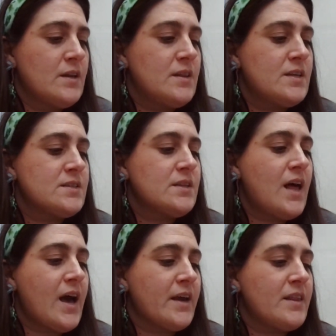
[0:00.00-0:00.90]
This
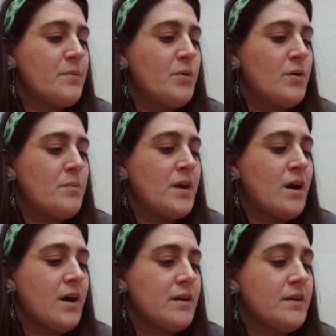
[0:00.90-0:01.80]
lie they put me
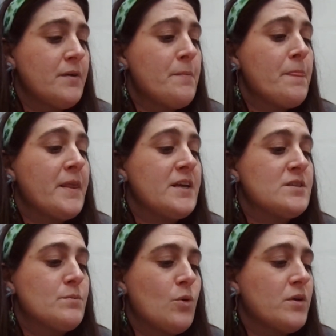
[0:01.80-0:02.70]
on
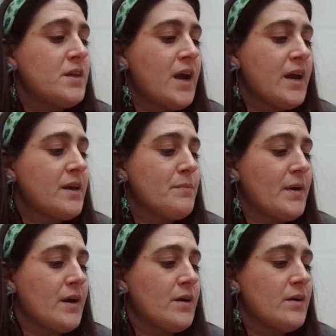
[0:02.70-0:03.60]
is more than I can
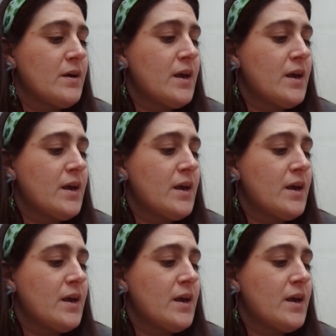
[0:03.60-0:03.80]
bear,